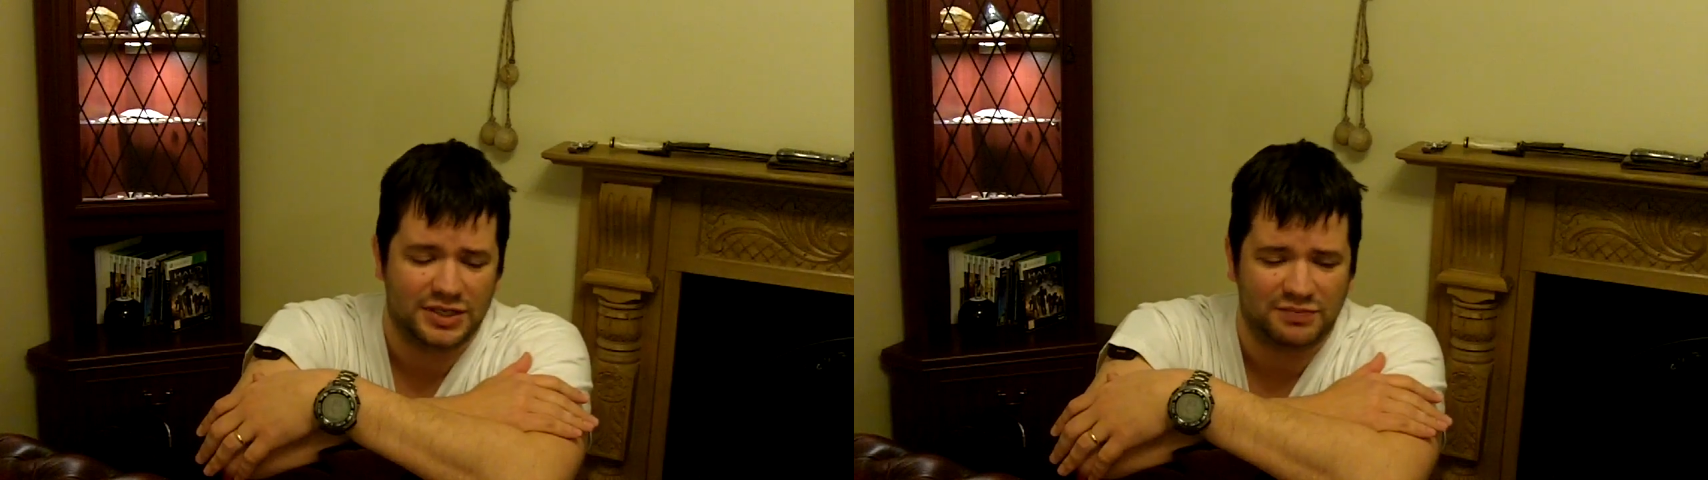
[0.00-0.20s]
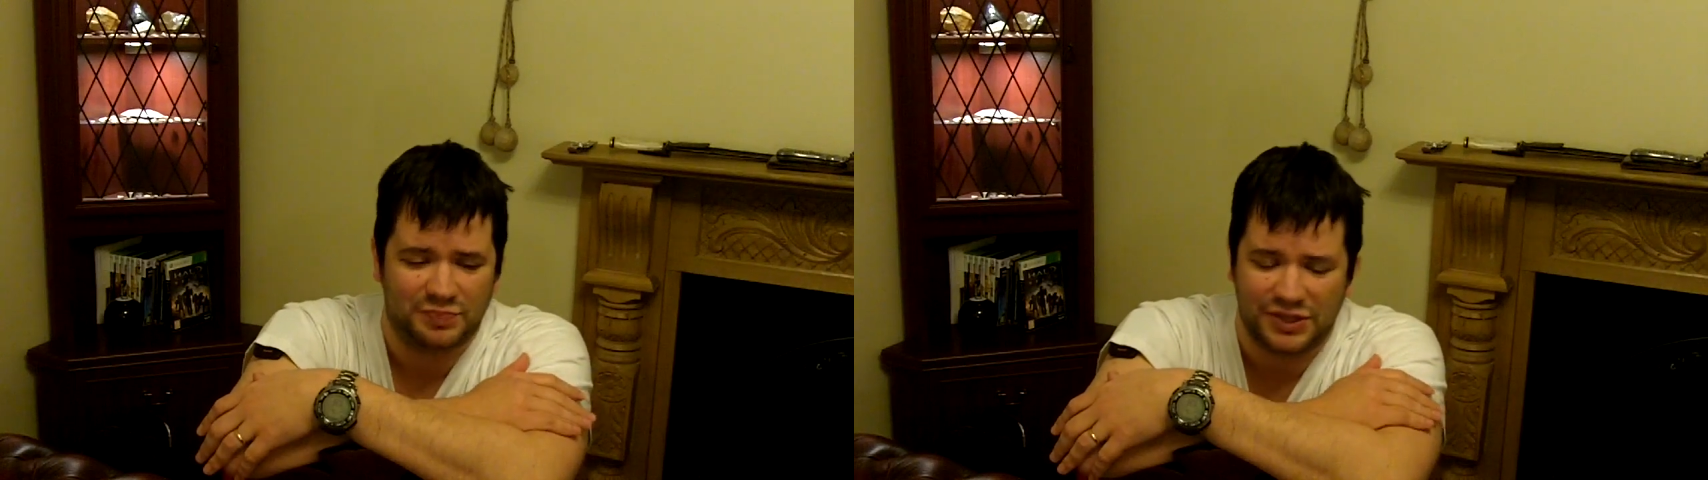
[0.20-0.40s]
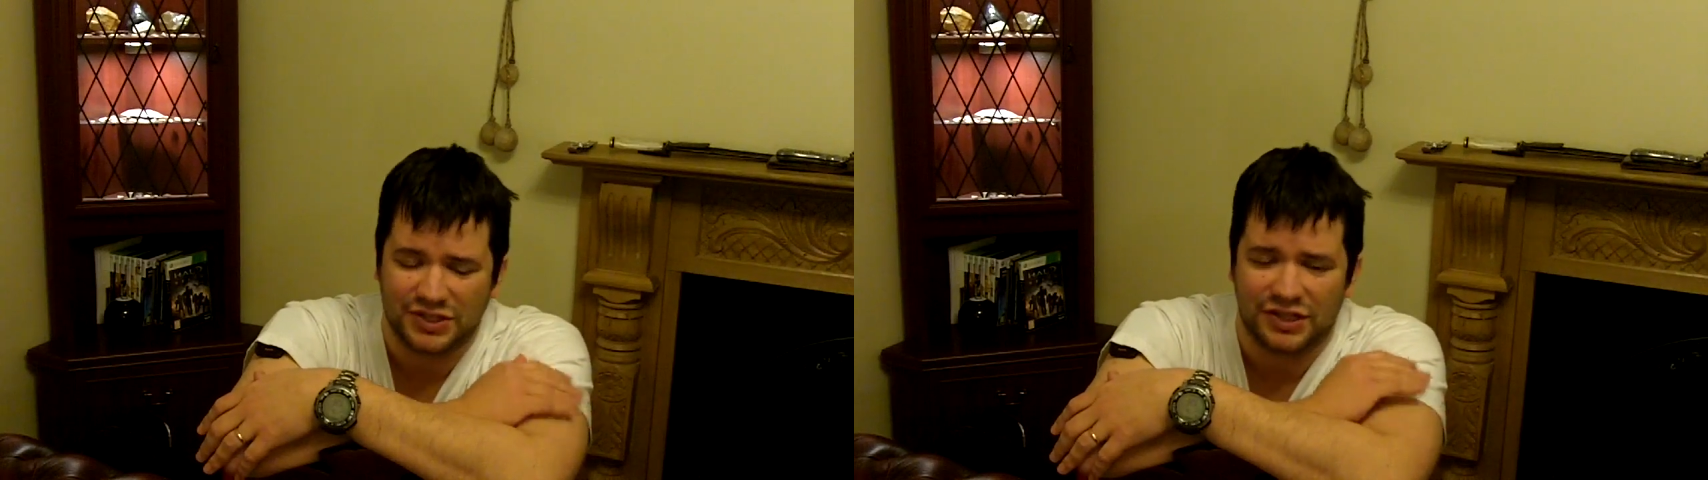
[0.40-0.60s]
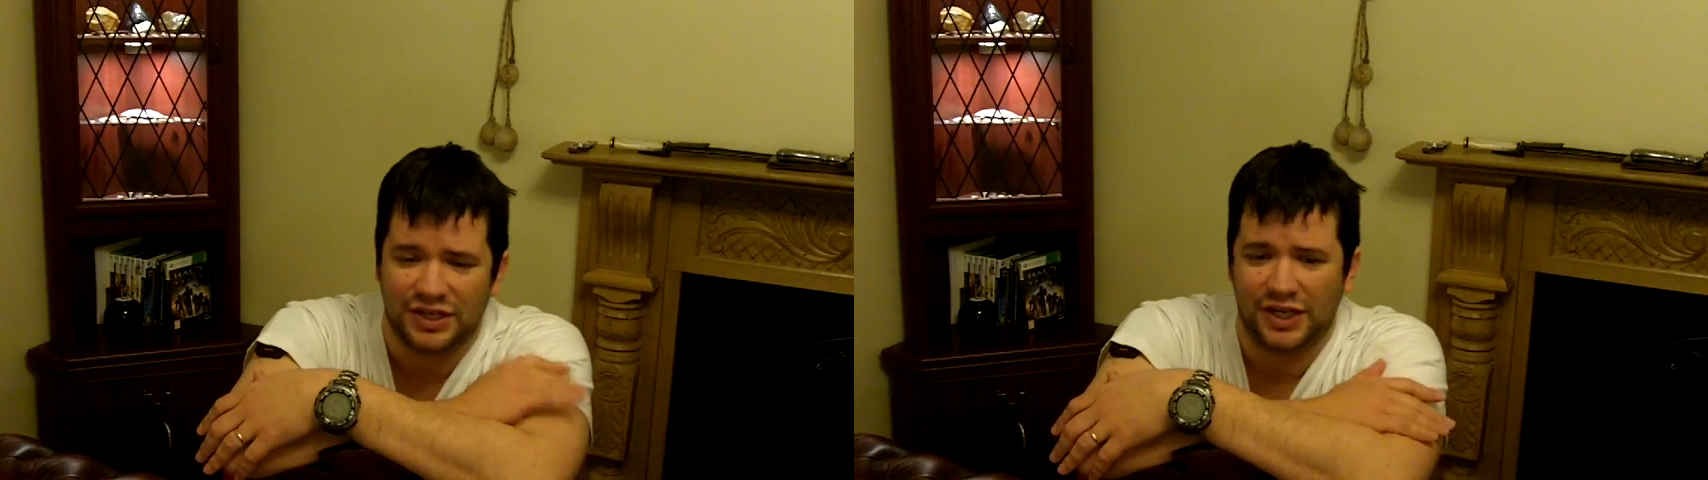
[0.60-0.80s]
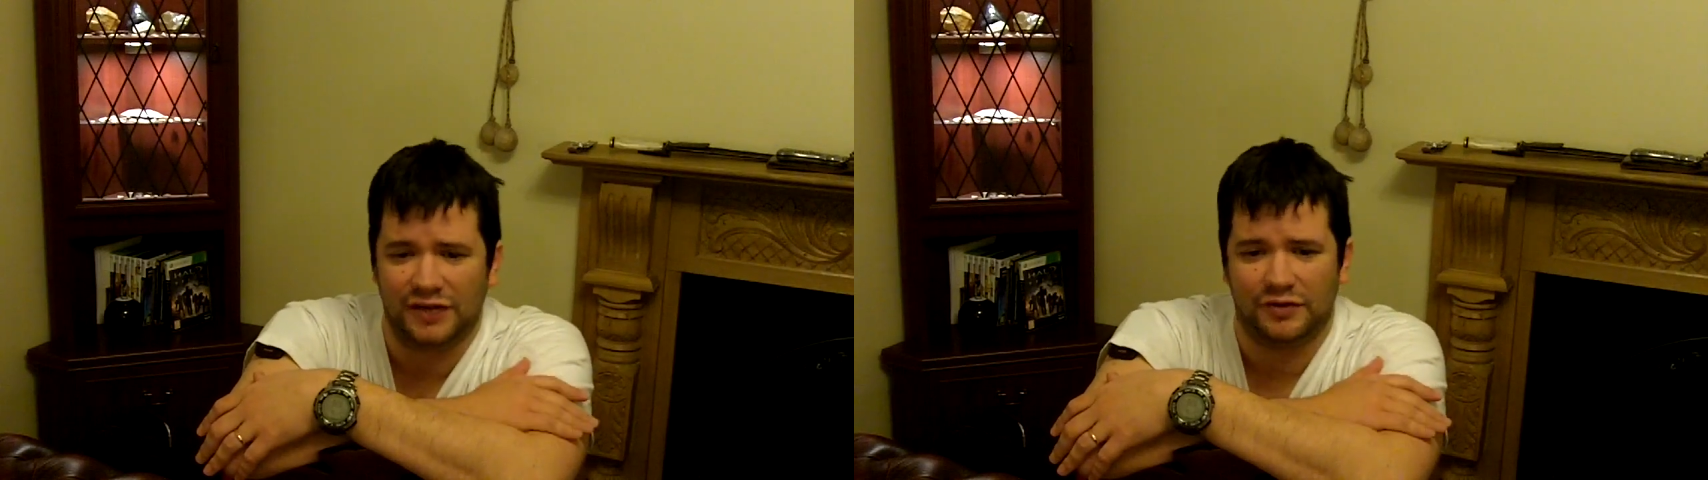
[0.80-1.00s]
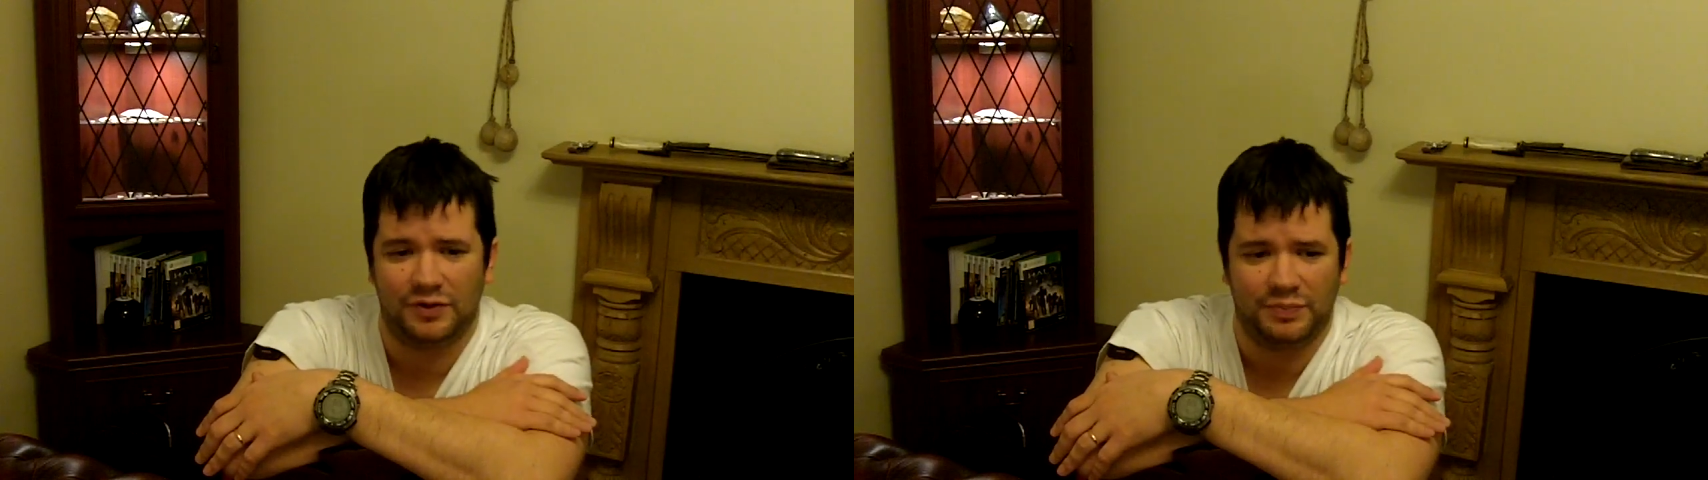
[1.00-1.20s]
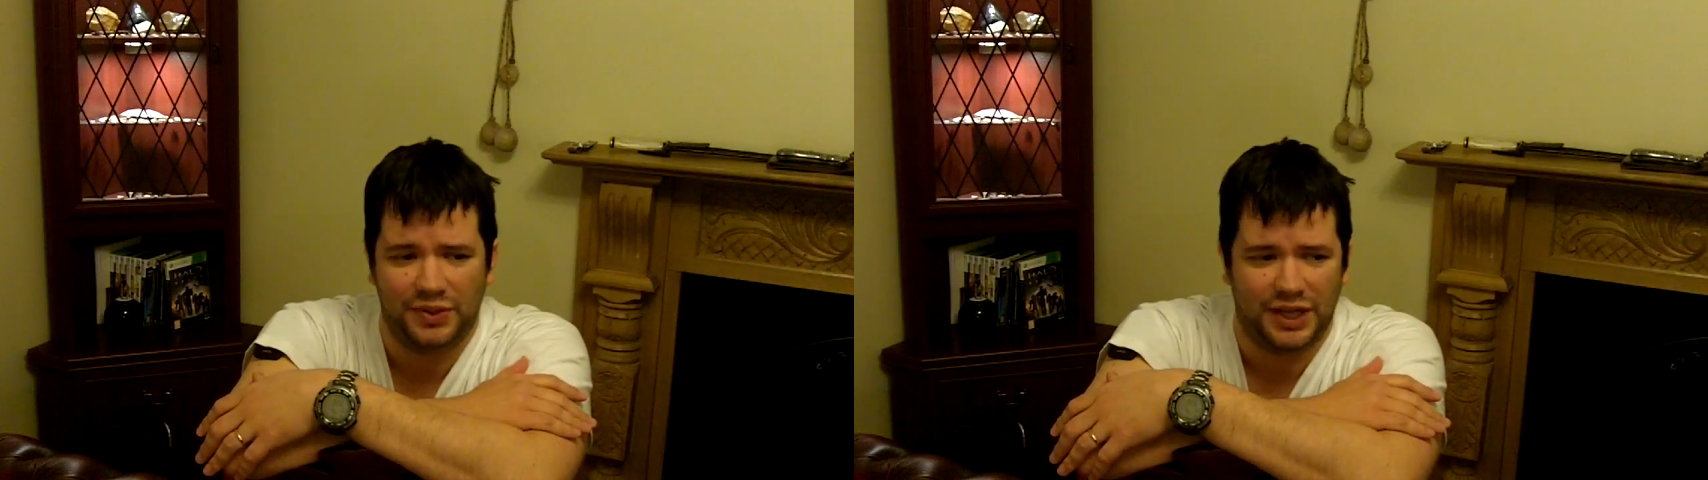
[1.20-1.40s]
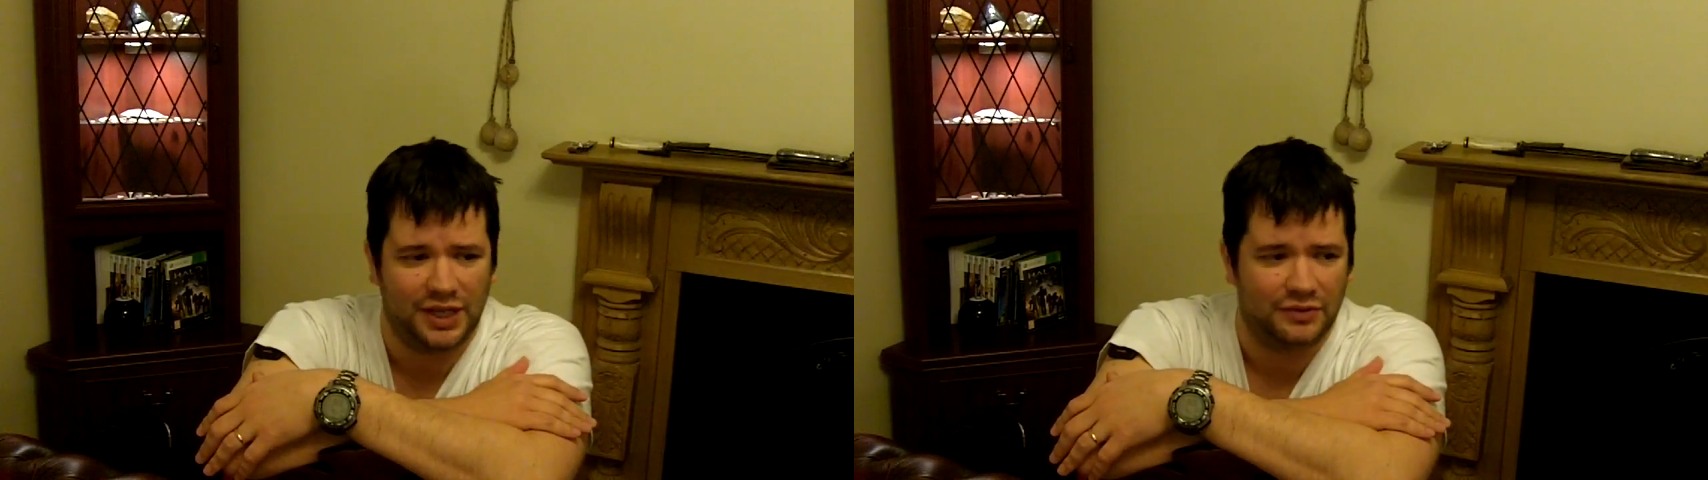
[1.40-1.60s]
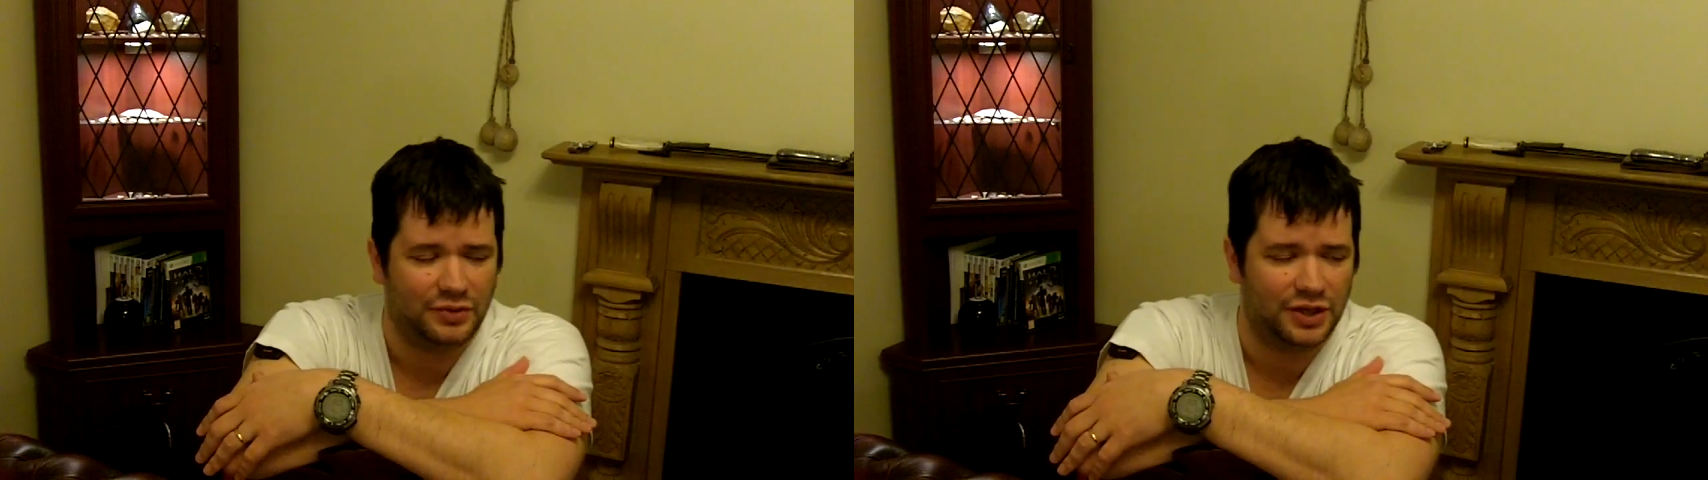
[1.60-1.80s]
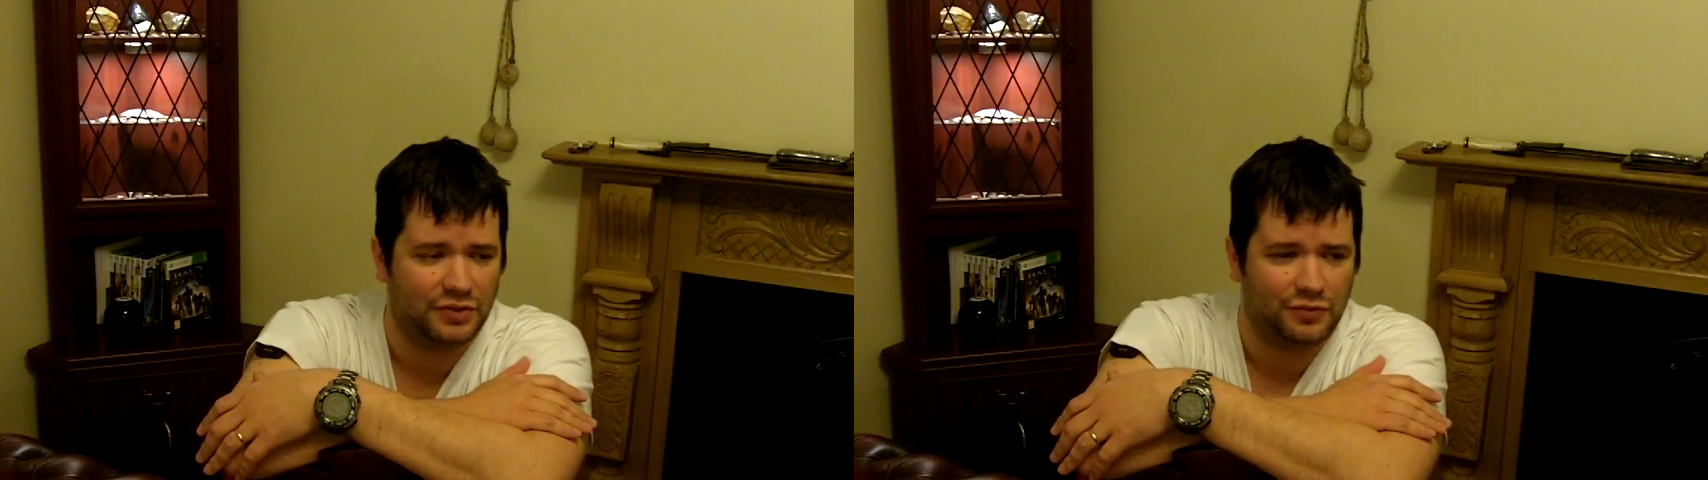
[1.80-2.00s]
Especially never pay
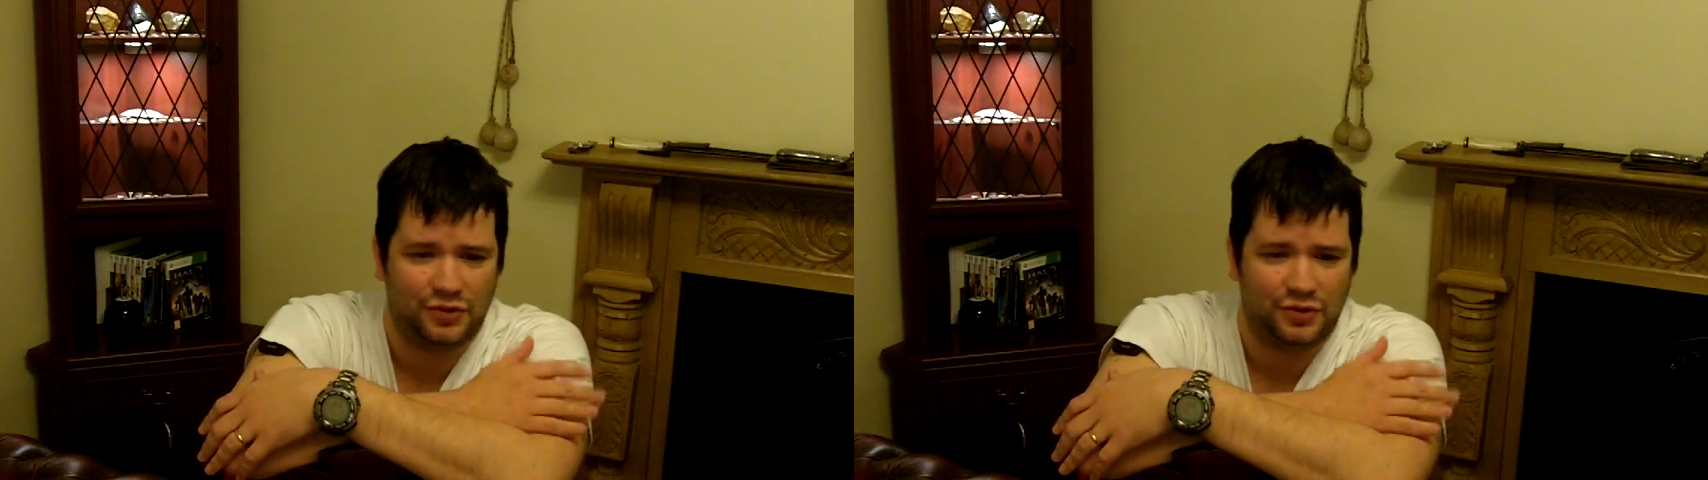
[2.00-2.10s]
with